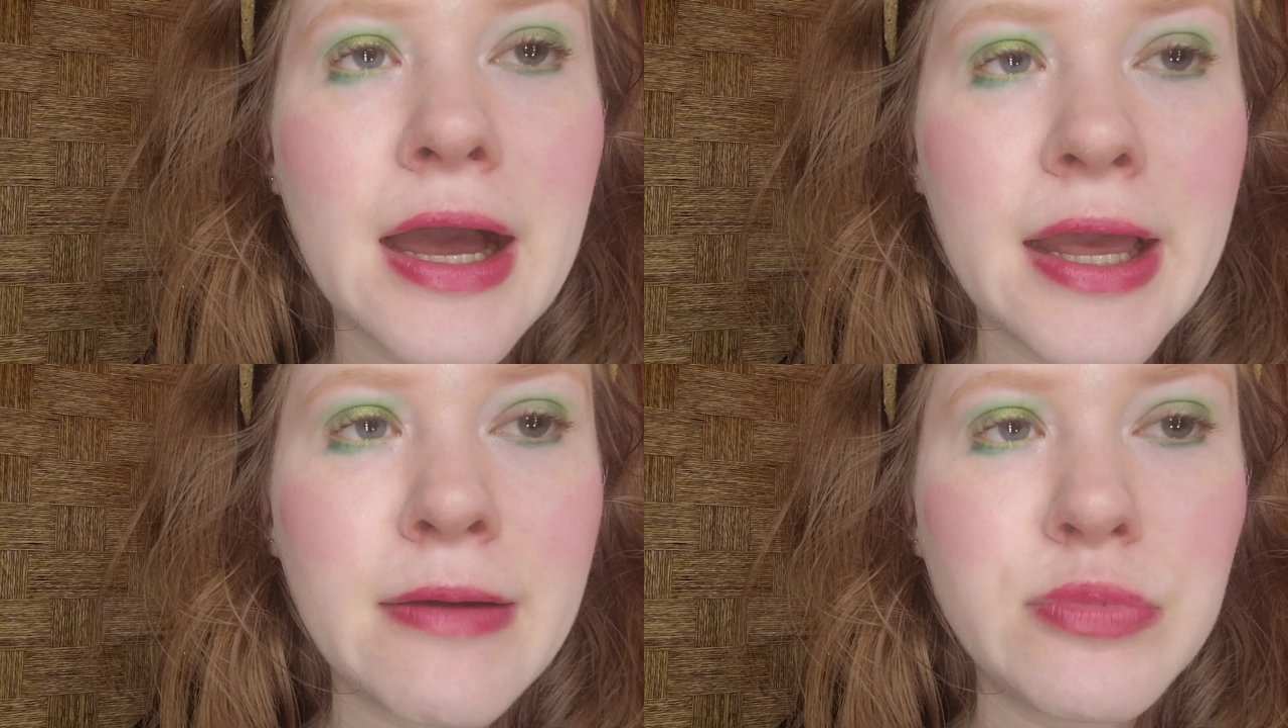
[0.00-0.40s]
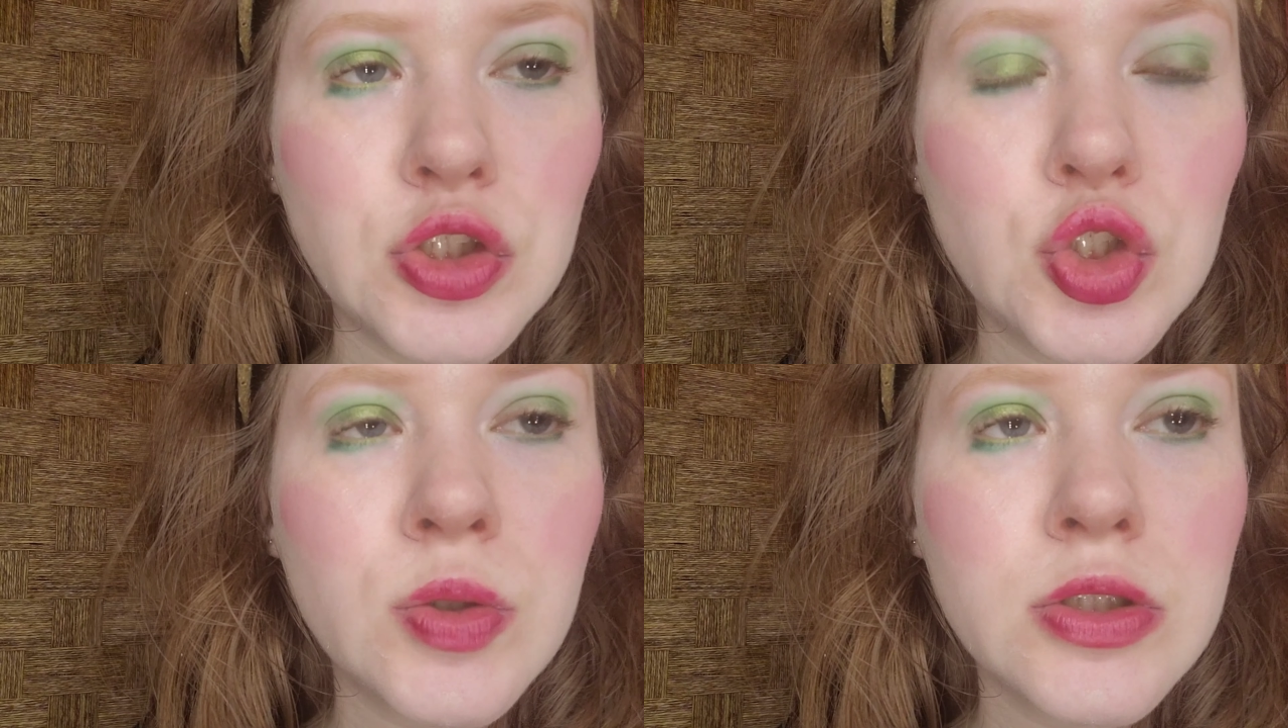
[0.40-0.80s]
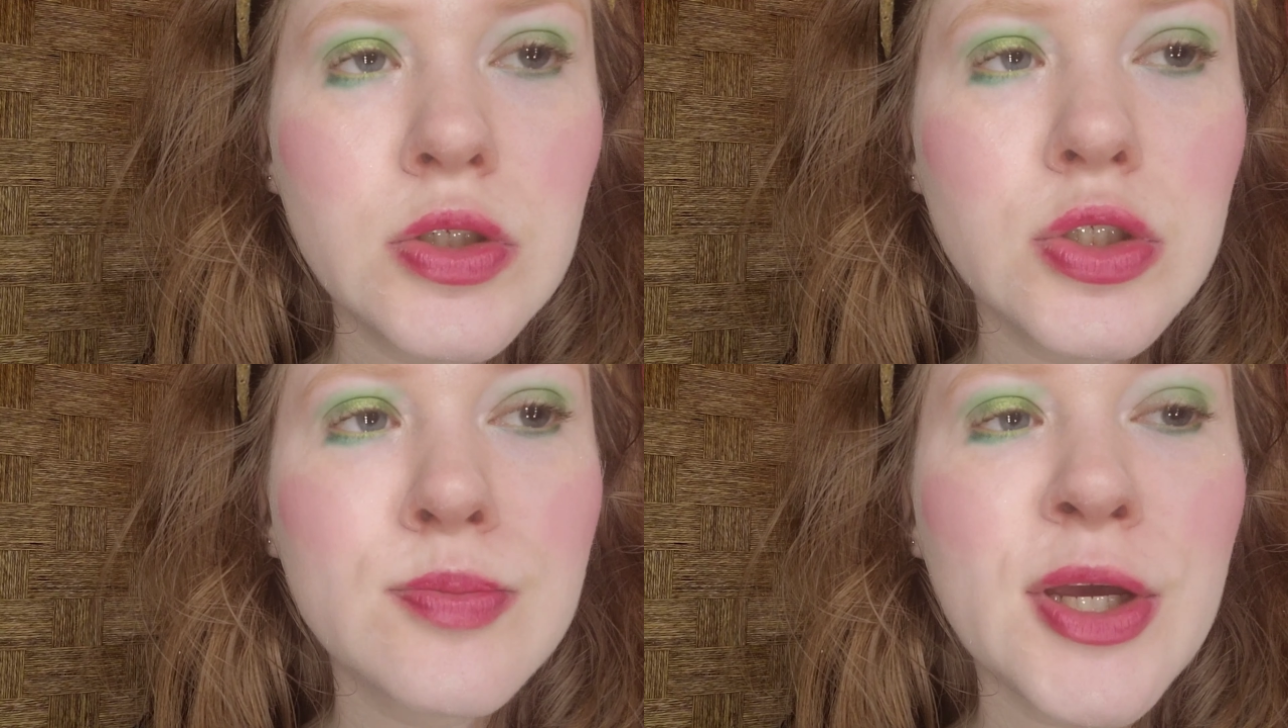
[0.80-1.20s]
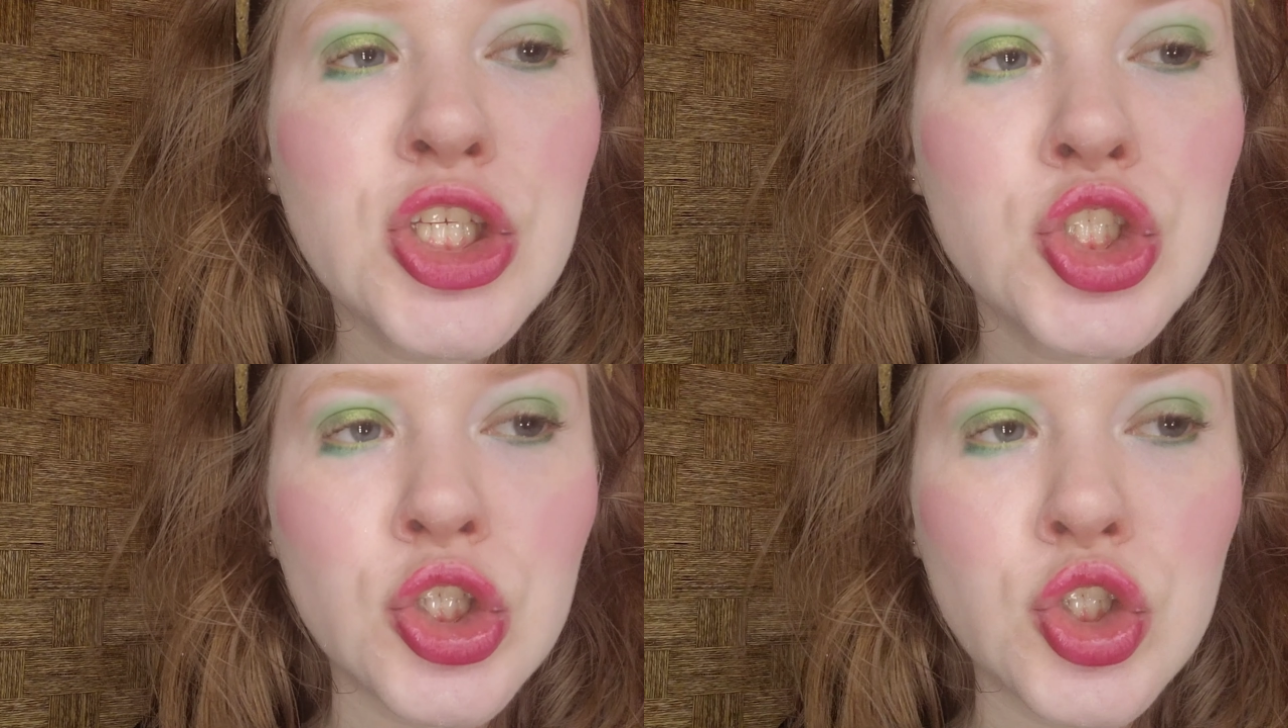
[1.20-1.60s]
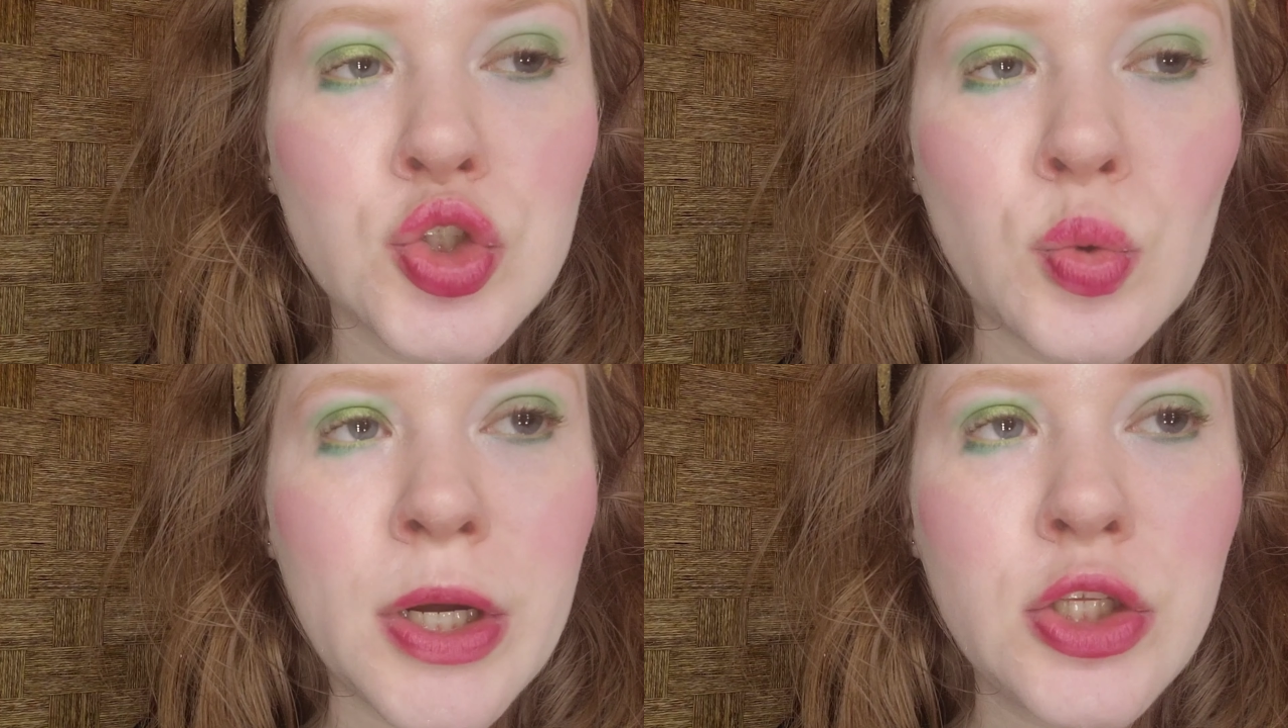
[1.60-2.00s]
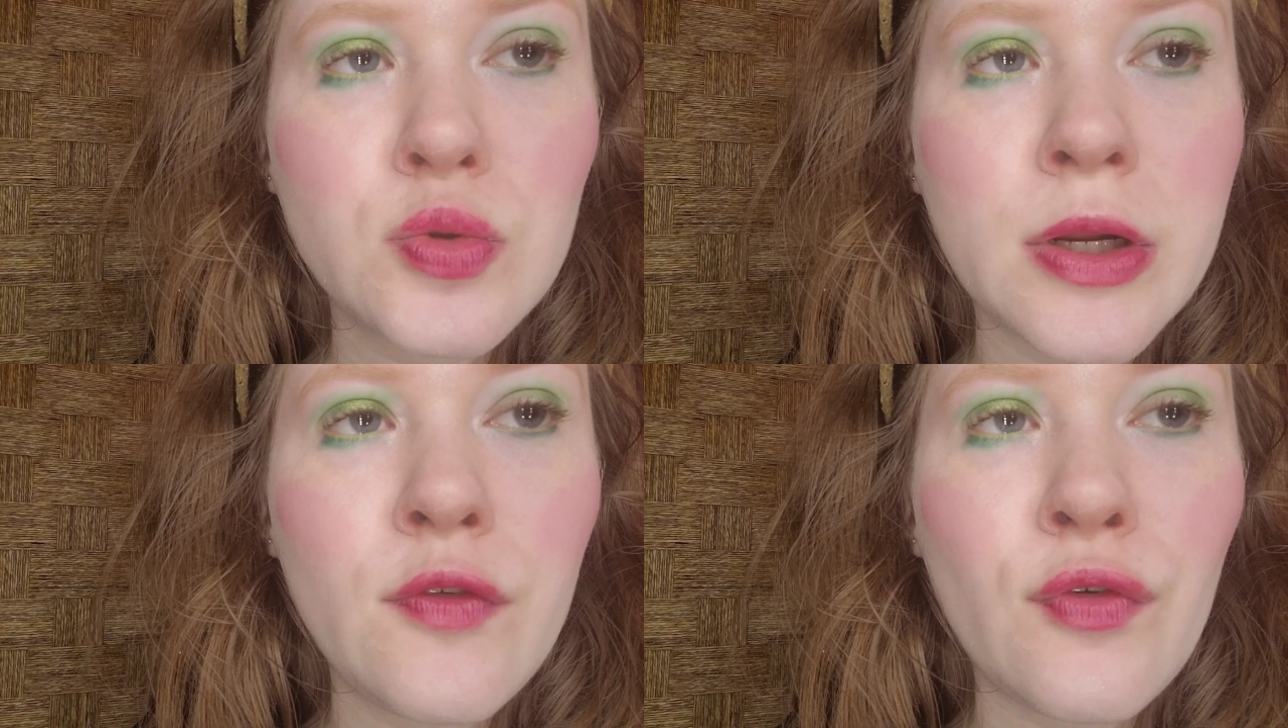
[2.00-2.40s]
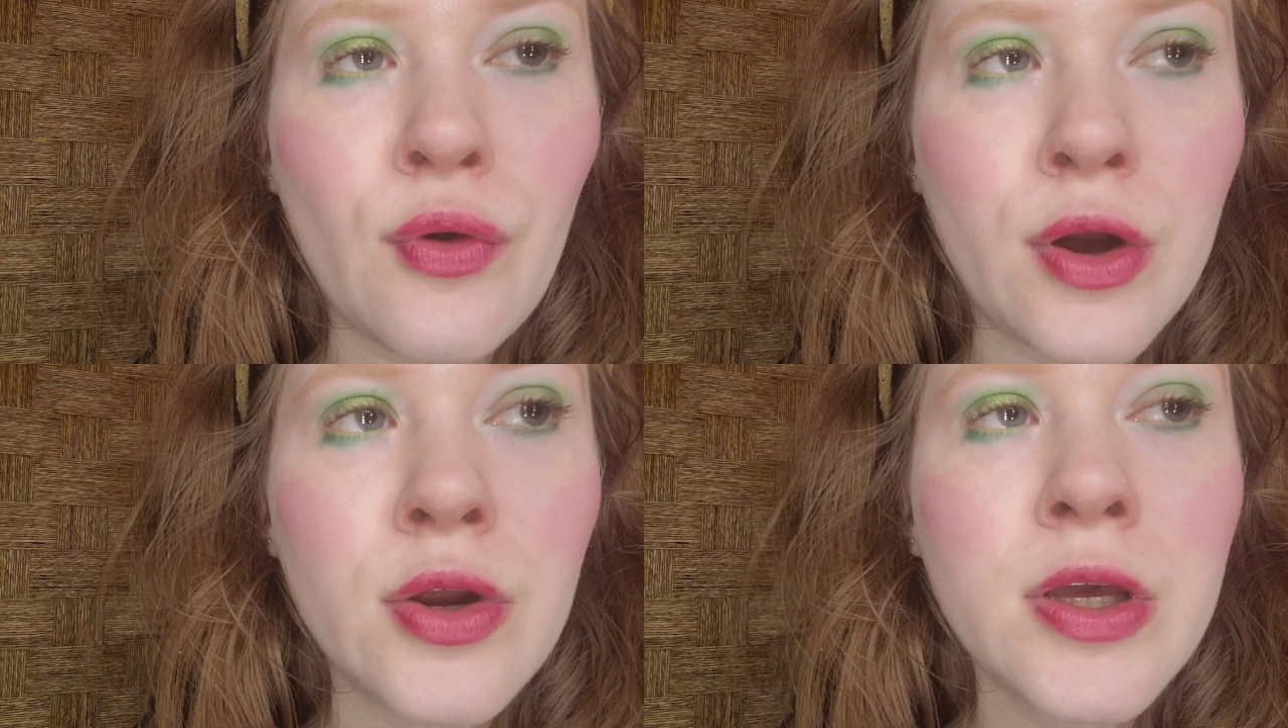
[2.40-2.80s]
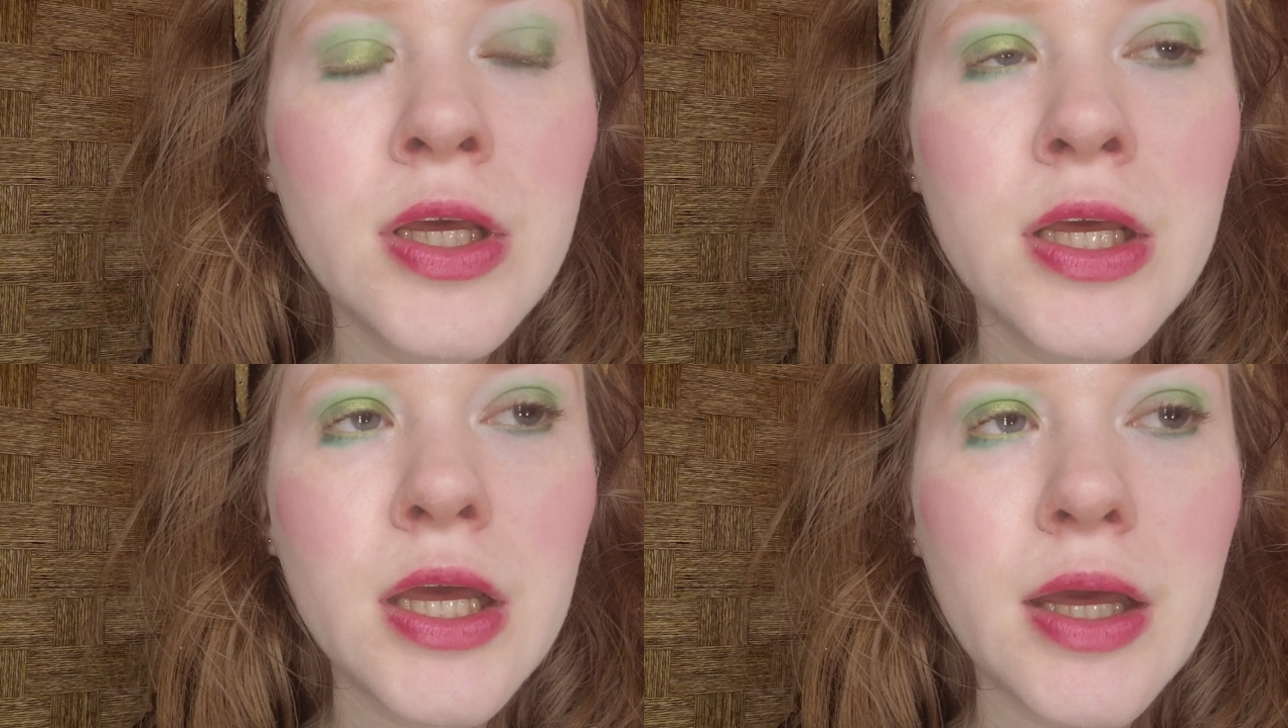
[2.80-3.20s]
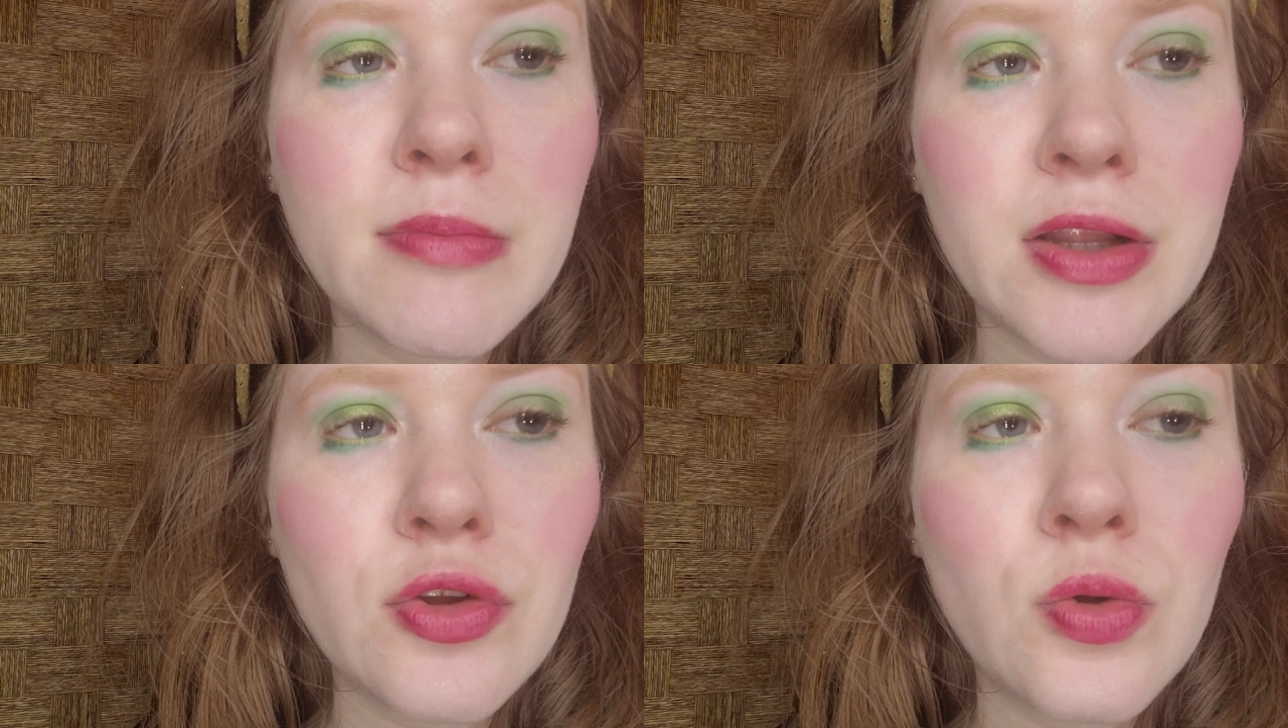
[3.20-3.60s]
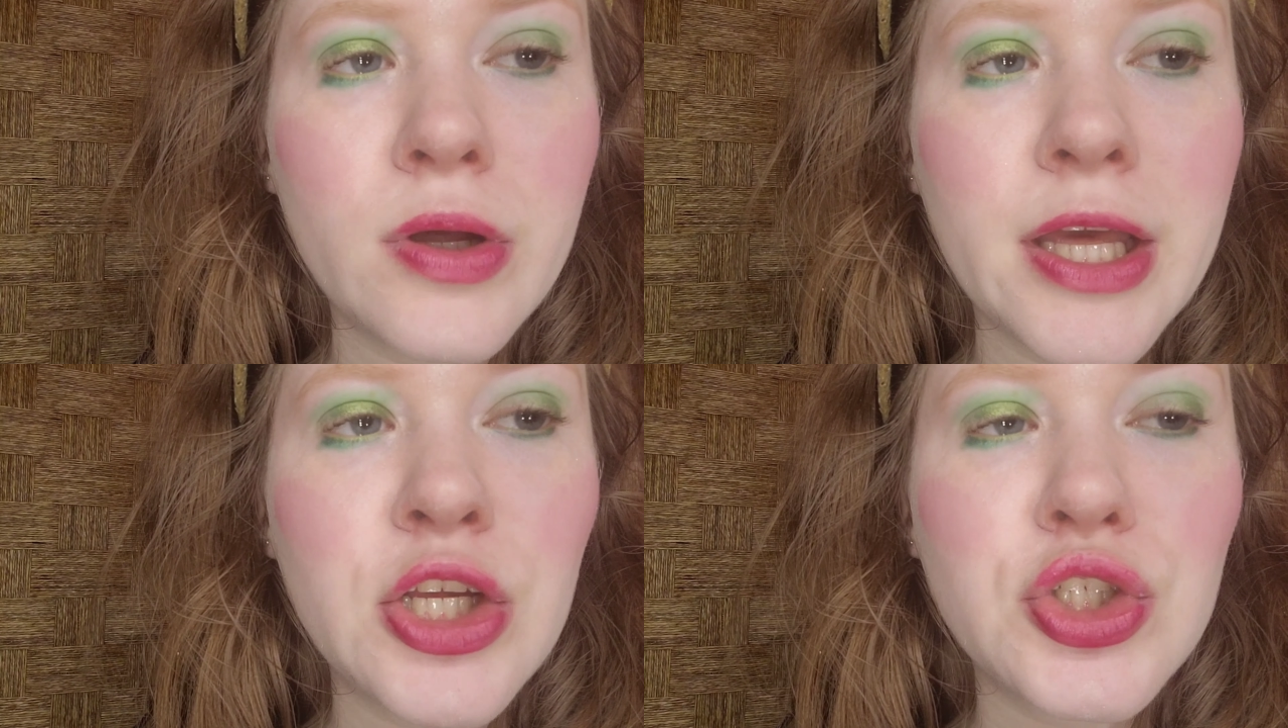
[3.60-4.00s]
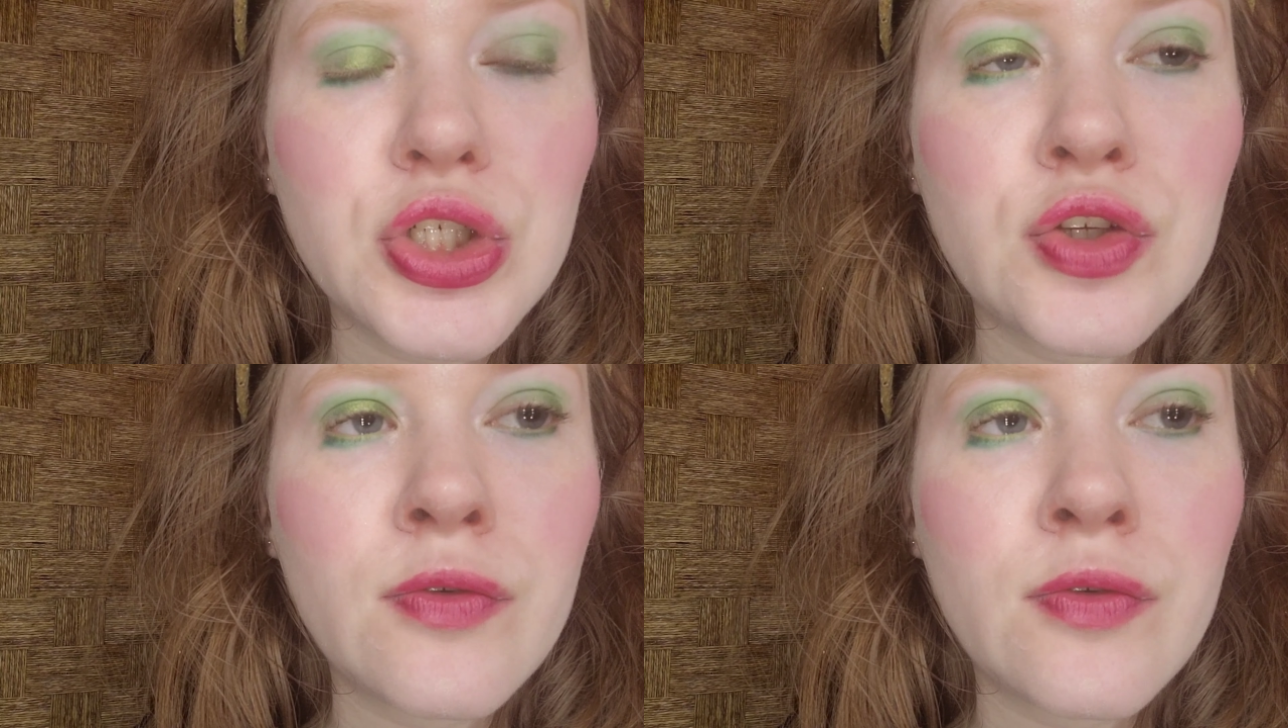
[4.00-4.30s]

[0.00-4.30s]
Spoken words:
I have been doing Little Space since 2024, and my little age is